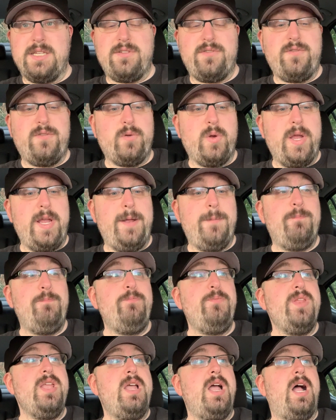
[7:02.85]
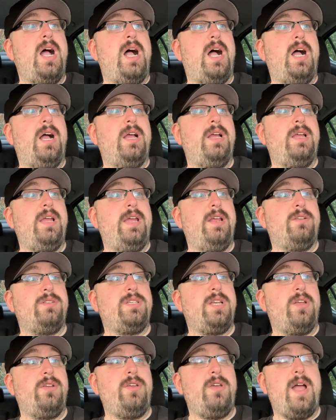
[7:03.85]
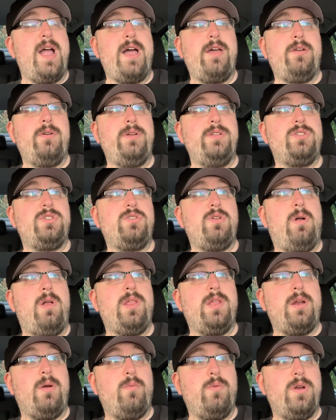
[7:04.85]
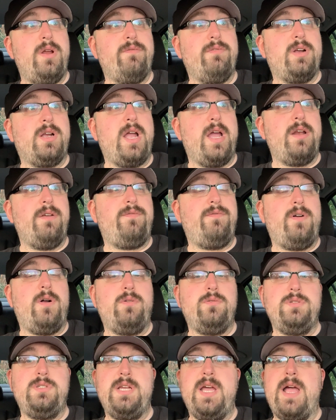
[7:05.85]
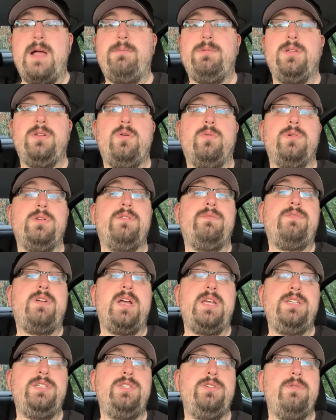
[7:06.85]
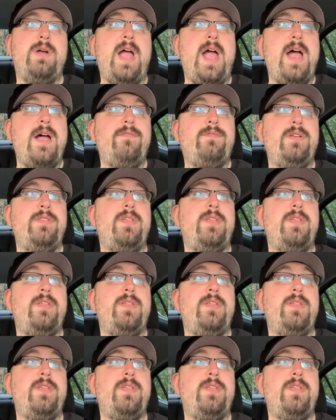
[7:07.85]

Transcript: It's free. It'll tell you how to install it on whatever kind of phone, tablet, or device you have.